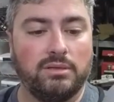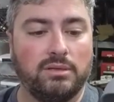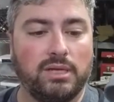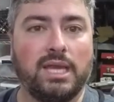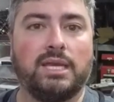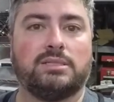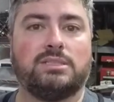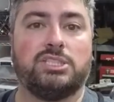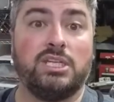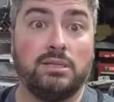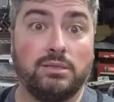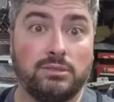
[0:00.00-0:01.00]
I get to
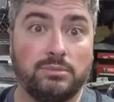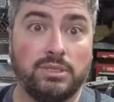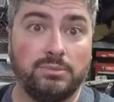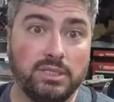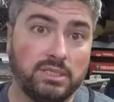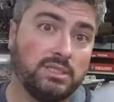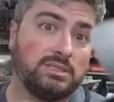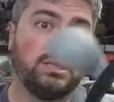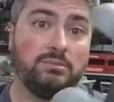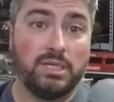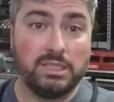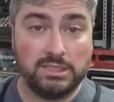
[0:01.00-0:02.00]
cheat a little bit because
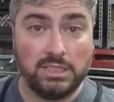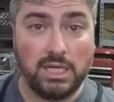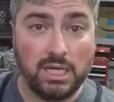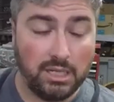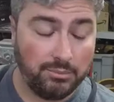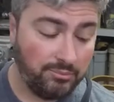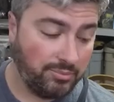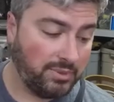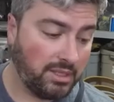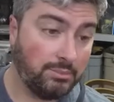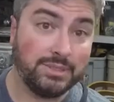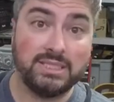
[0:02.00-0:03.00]
at my job
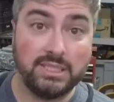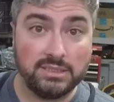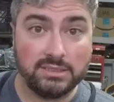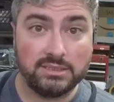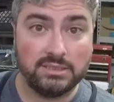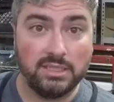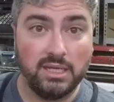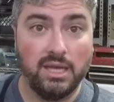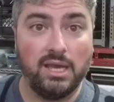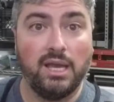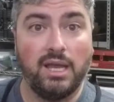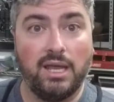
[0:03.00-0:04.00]
I'm a dentist
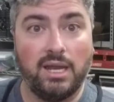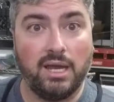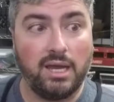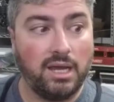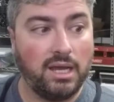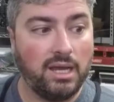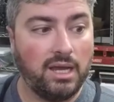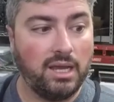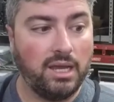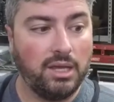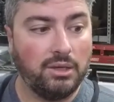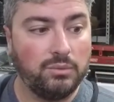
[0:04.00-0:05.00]
and
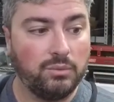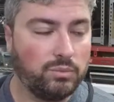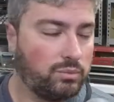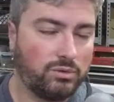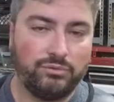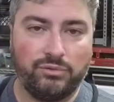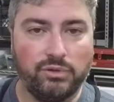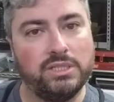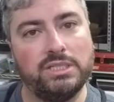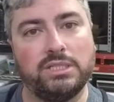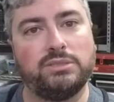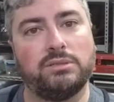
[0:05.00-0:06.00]
I were fully
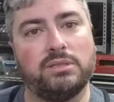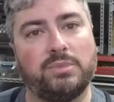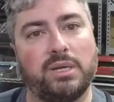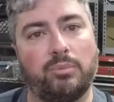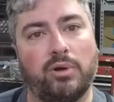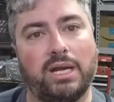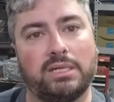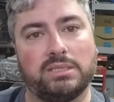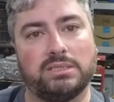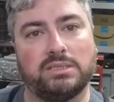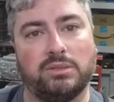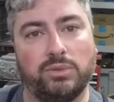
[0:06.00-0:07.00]
digital in my
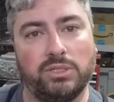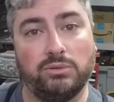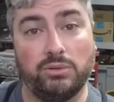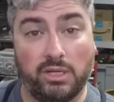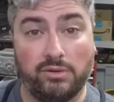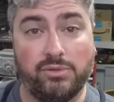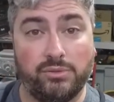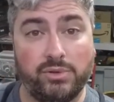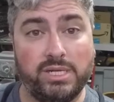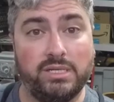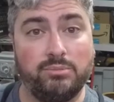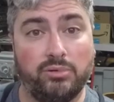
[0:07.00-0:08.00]
practice, and we do a lot of
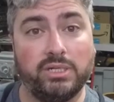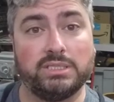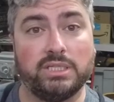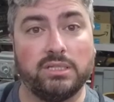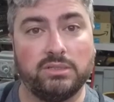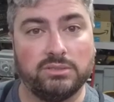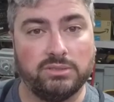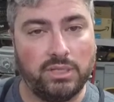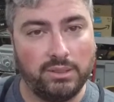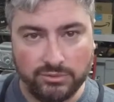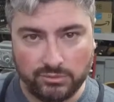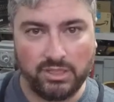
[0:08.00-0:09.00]
3D printing. So
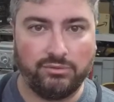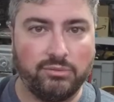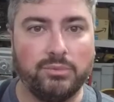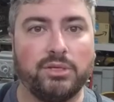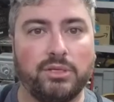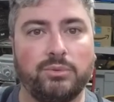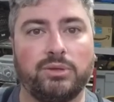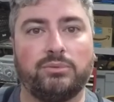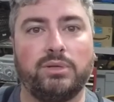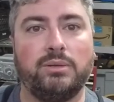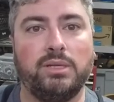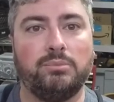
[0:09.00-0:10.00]
I was already familiar with
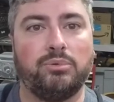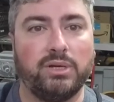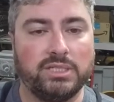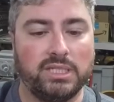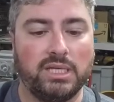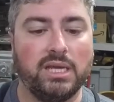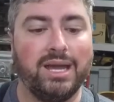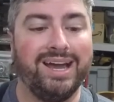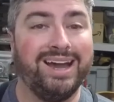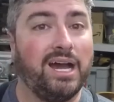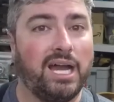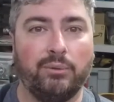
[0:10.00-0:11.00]
3D printing.
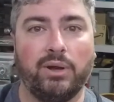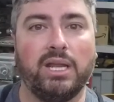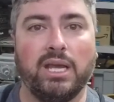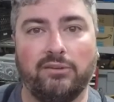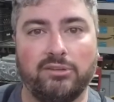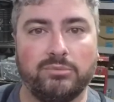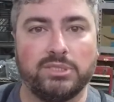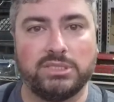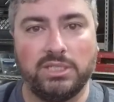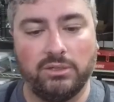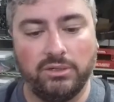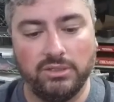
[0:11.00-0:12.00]
I already have the
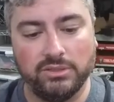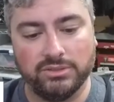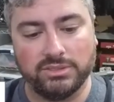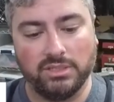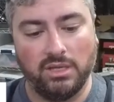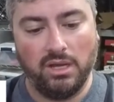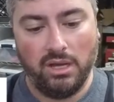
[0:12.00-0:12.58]
materials.